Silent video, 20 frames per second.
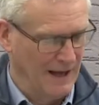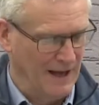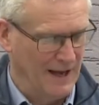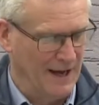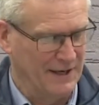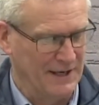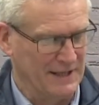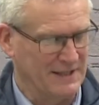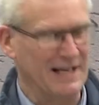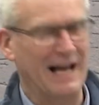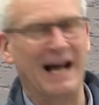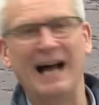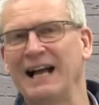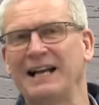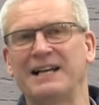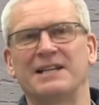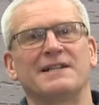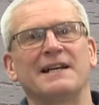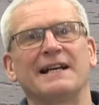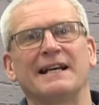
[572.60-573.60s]
And it's
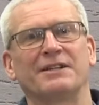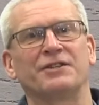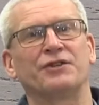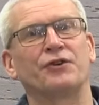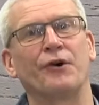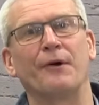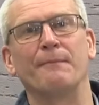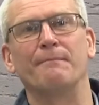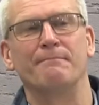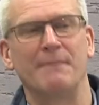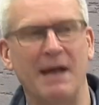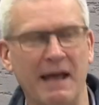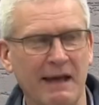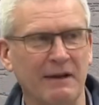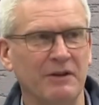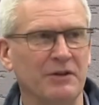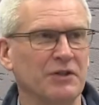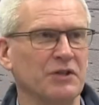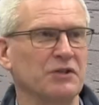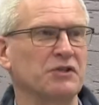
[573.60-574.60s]
actually a
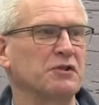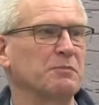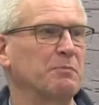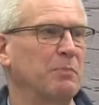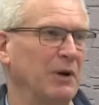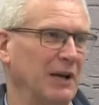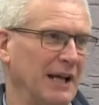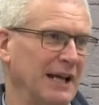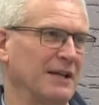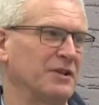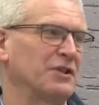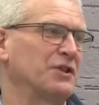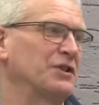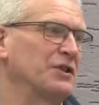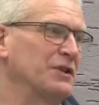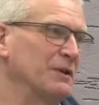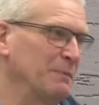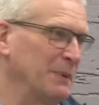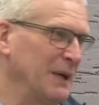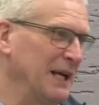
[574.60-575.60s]
tremendous place
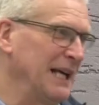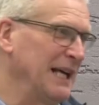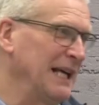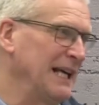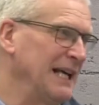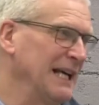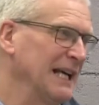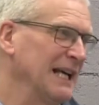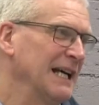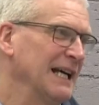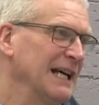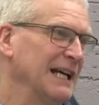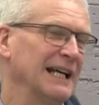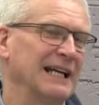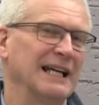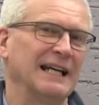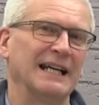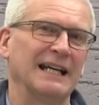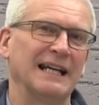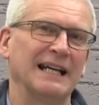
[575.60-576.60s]
to be
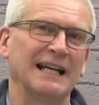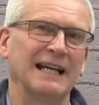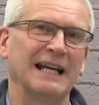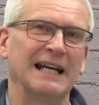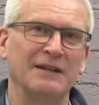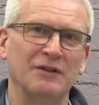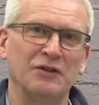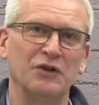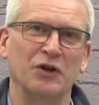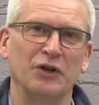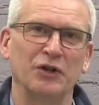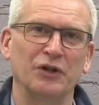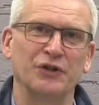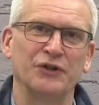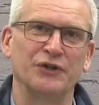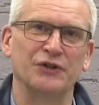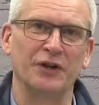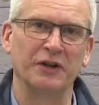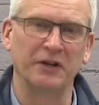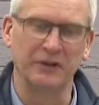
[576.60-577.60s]
in your
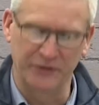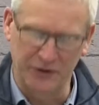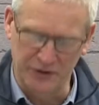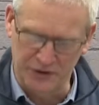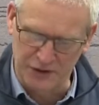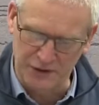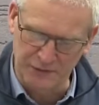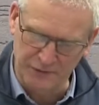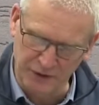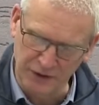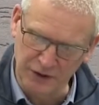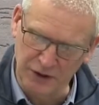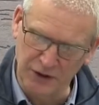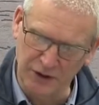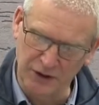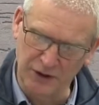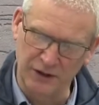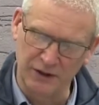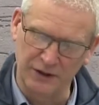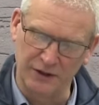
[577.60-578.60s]
service for
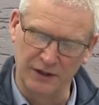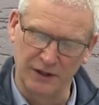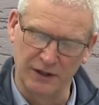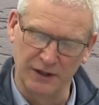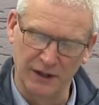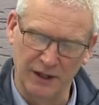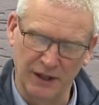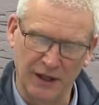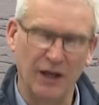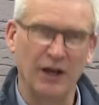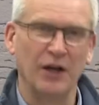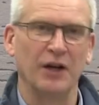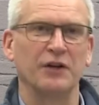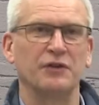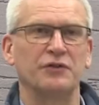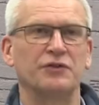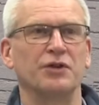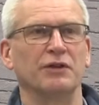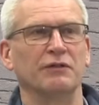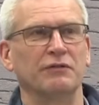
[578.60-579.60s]
God
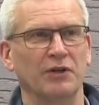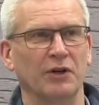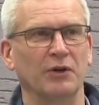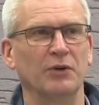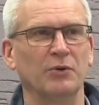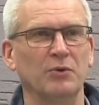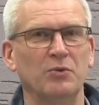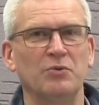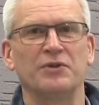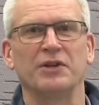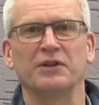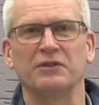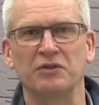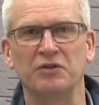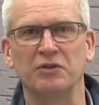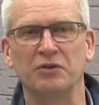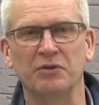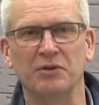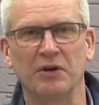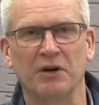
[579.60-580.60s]
to know that
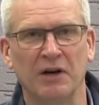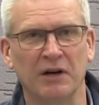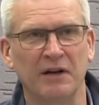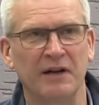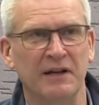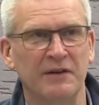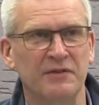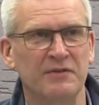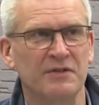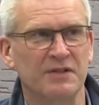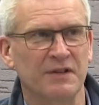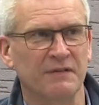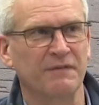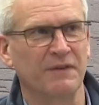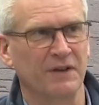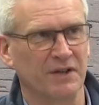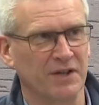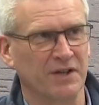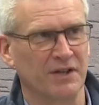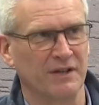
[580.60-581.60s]
you are
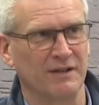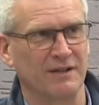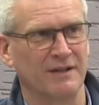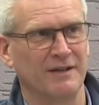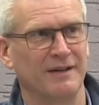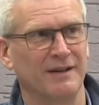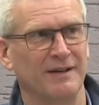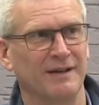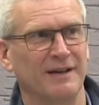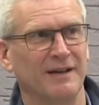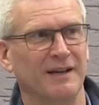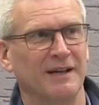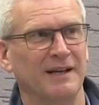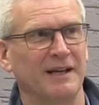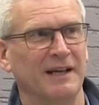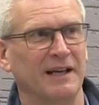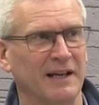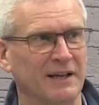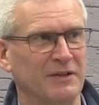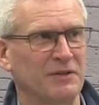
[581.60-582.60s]
insufficient
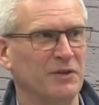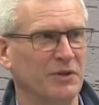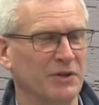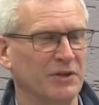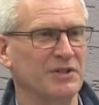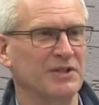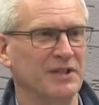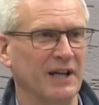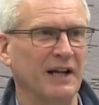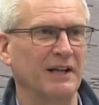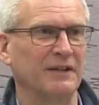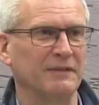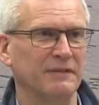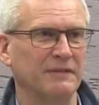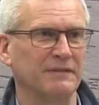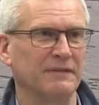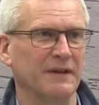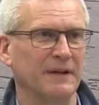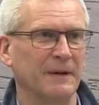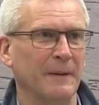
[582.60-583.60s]
in
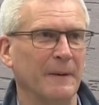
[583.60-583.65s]
yourself.